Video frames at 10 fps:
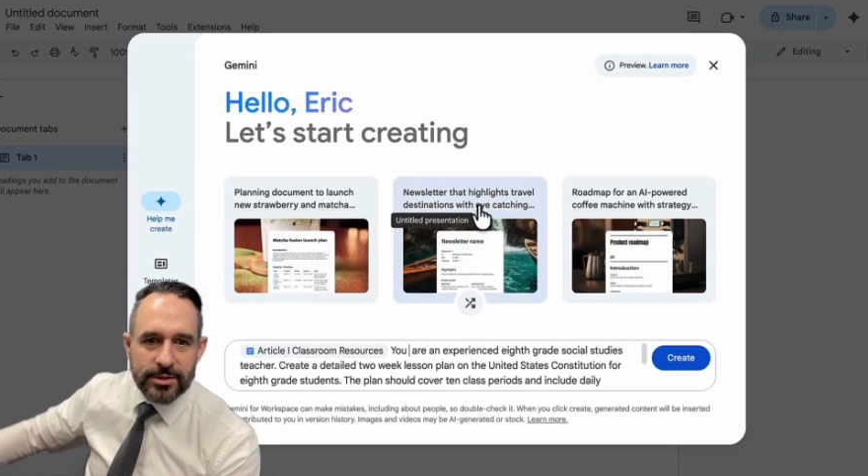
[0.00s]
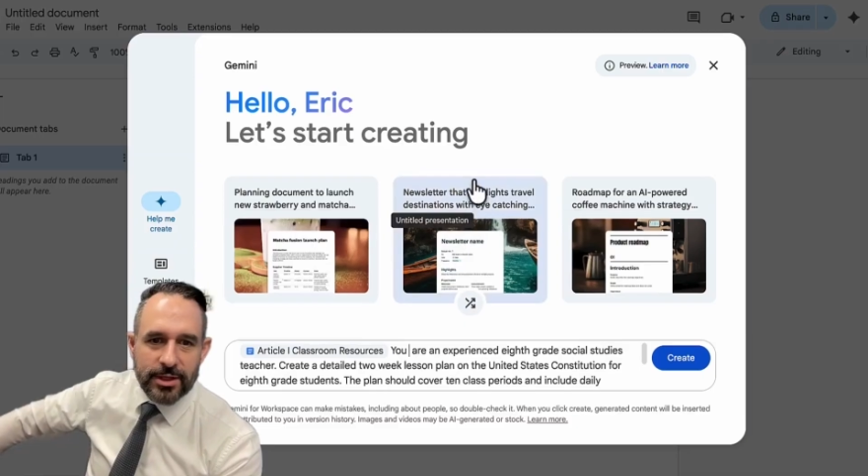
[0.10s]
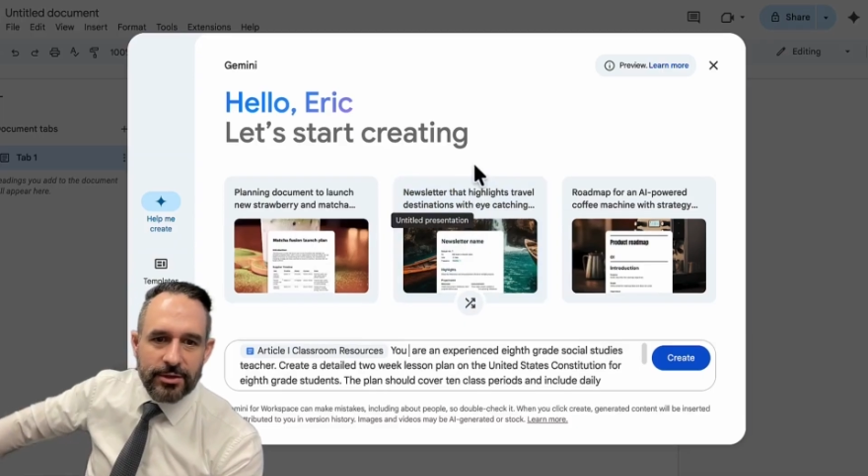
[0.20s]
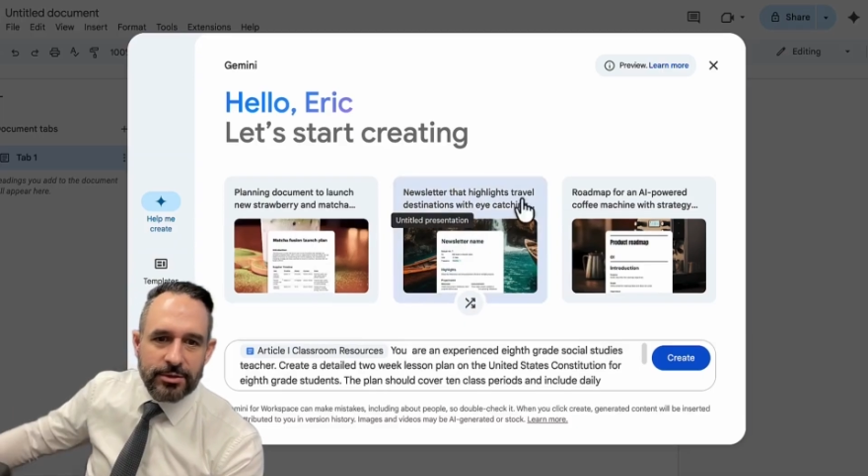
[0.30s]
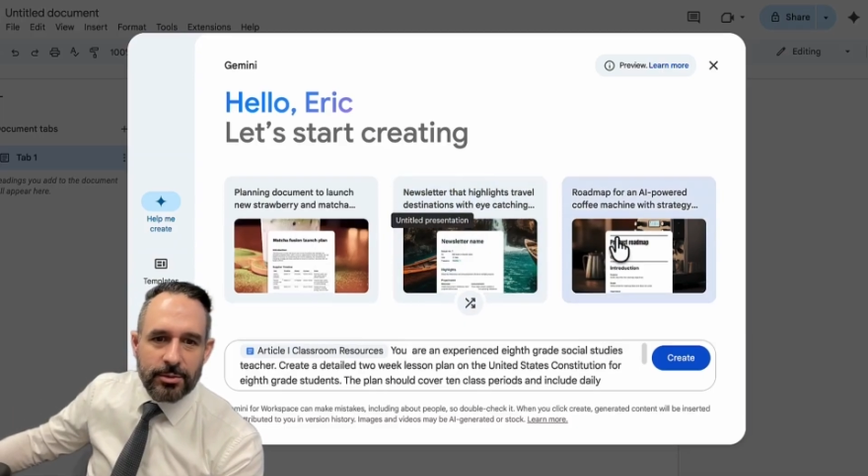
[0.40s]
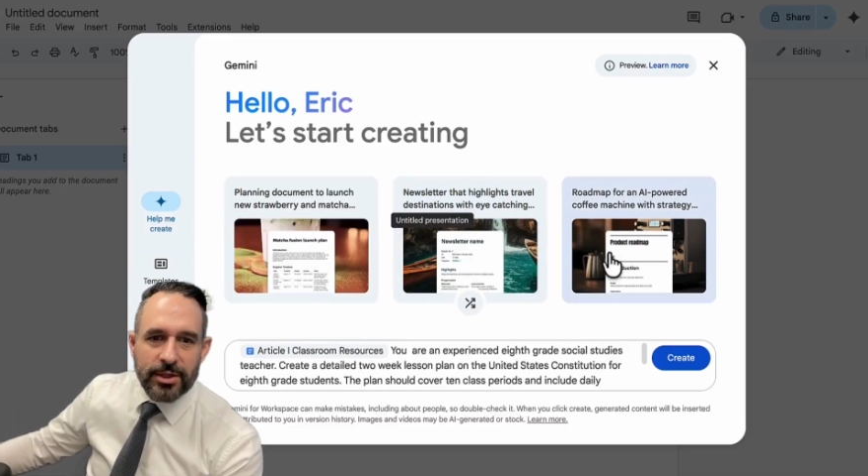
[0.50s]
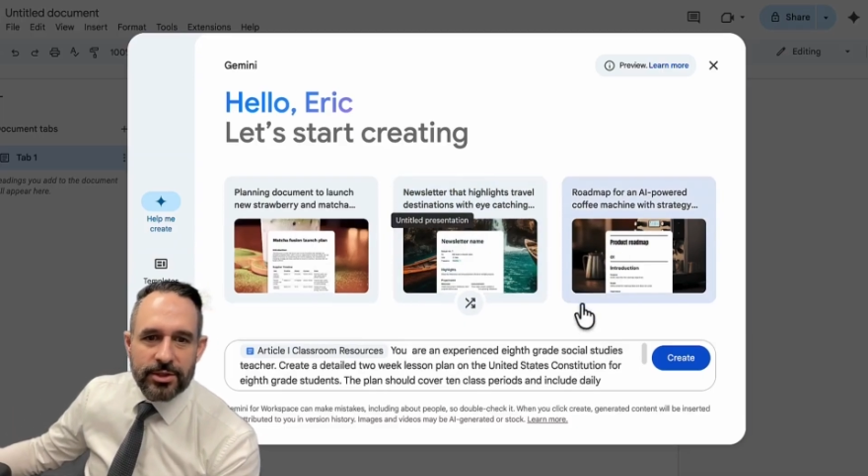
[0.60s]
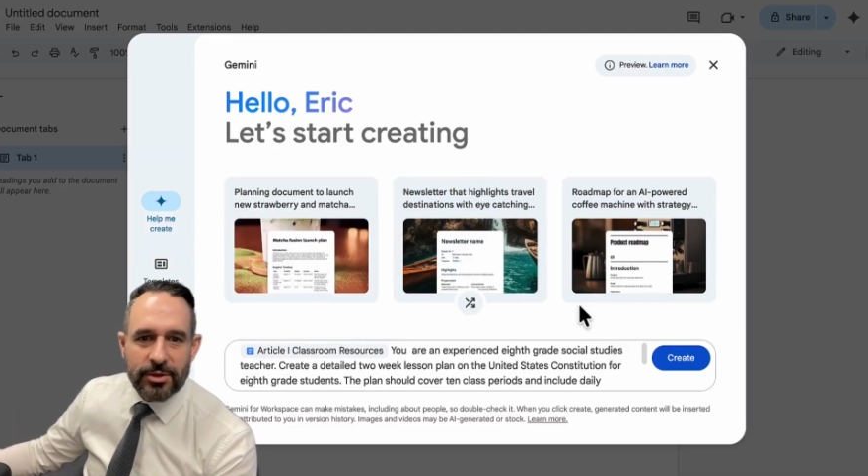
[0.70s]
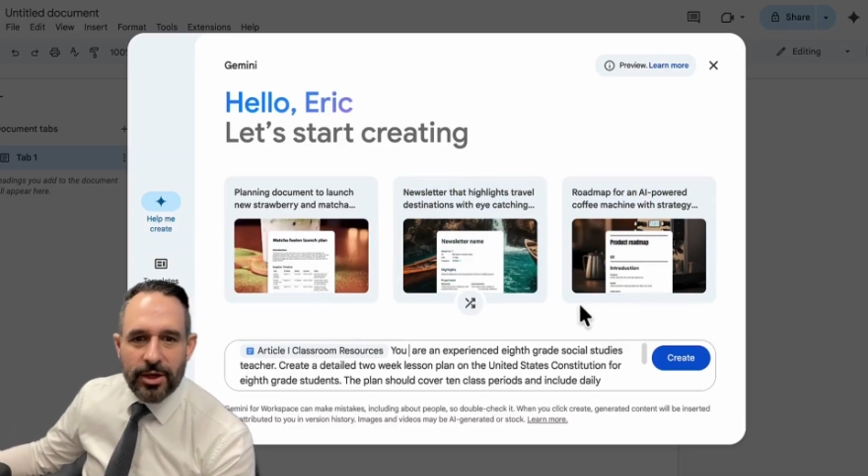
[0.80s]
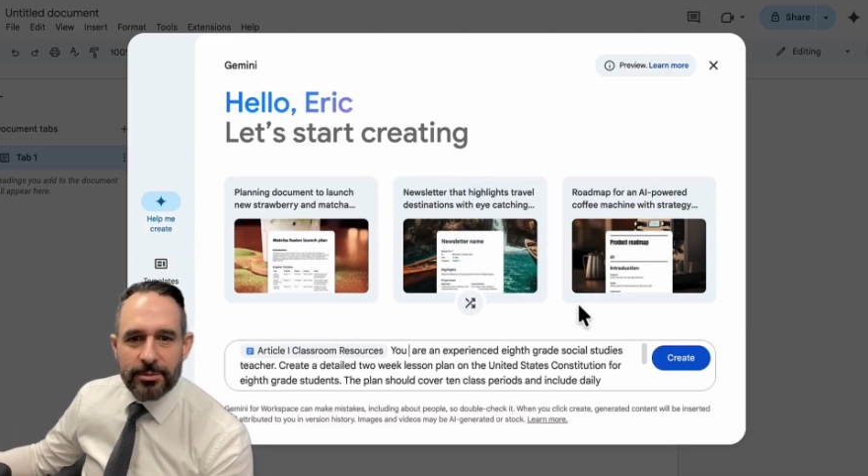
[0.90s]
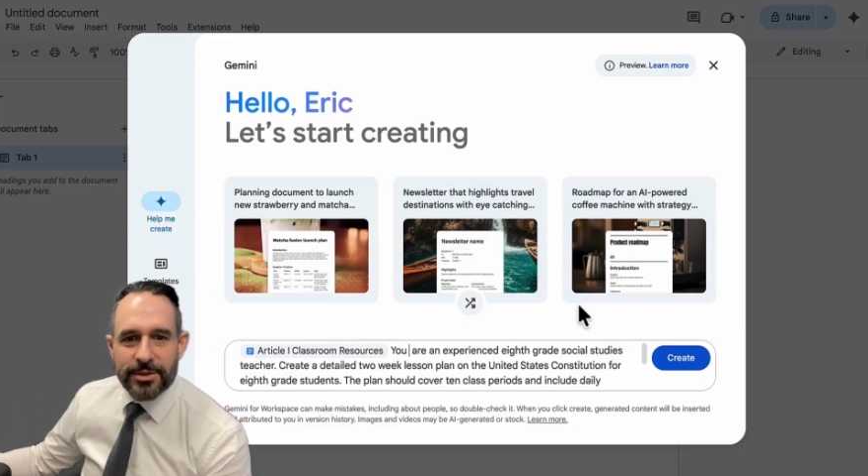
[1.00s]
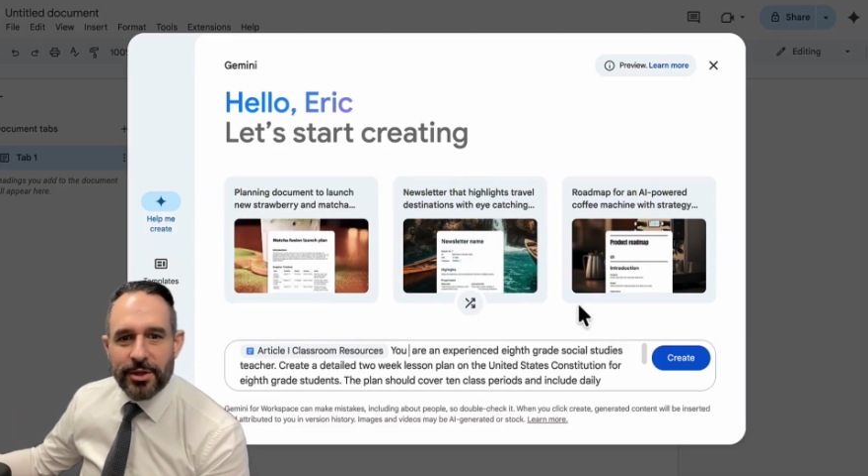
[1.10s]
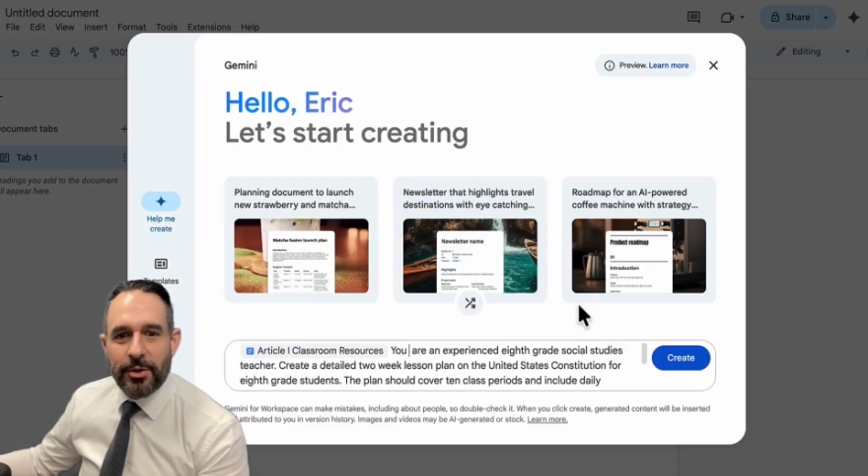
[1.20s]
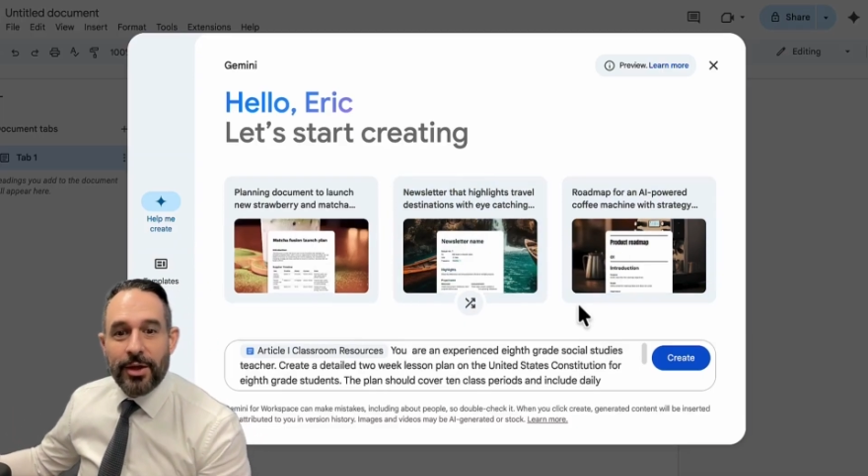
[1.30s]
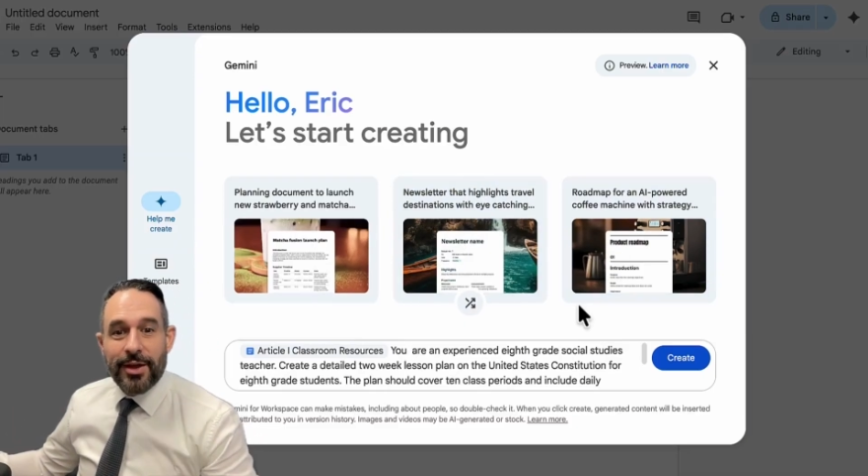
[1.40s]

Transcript: That was the one that showed up. So